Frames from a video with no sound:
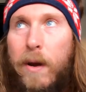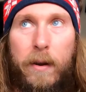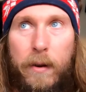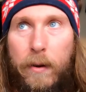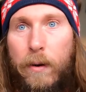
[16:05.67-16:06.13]
not
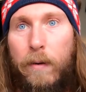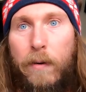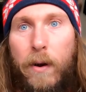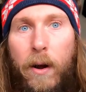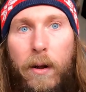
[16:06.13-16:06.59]
going to go
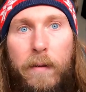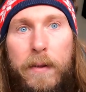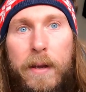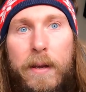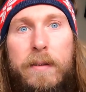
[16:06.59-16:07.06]
over all
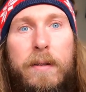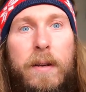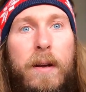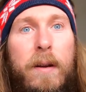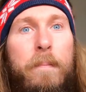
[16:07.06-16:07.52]
of these,
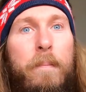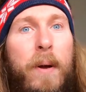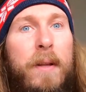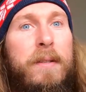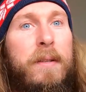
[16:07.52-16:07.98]
um,
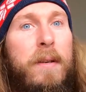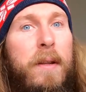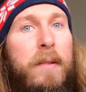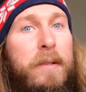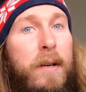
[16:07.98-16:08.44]
but
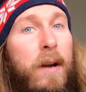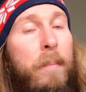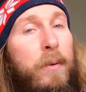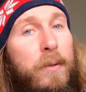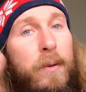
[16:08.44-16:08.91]
uh, there's a
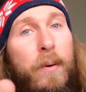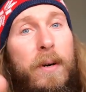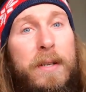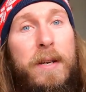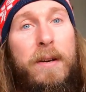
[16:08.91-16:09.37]
couple
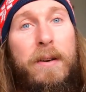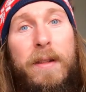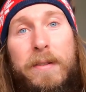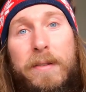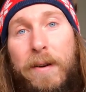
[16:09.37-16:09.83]
stories here
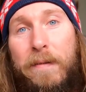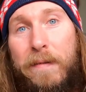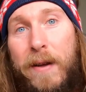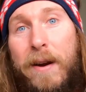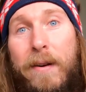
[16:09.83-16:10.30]
that are
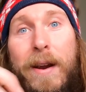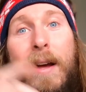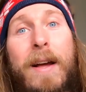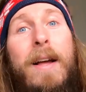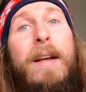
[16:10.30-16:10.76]

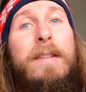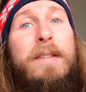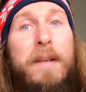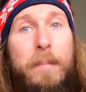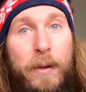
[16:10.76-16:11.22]
very
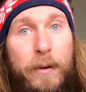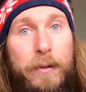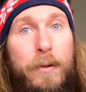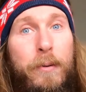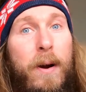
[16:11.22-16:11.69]

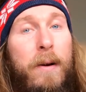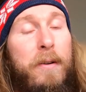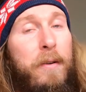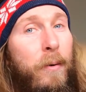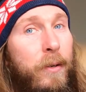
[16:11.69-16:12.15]
similar to
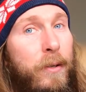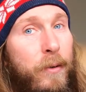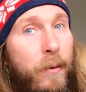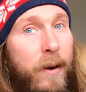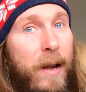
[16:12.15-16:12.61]
our Norse
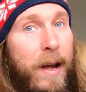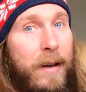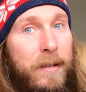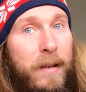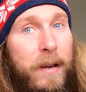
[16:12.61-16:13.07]
story,
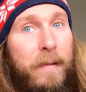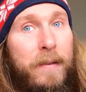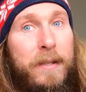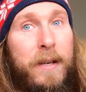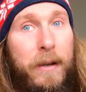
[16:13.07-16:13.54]
actually,
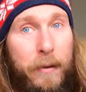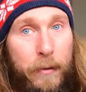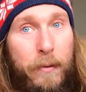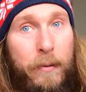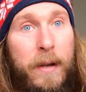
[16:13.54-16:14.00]
of
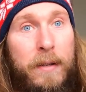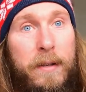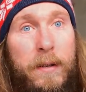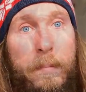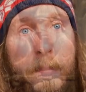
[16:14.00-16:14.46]
Sigurd, who gets the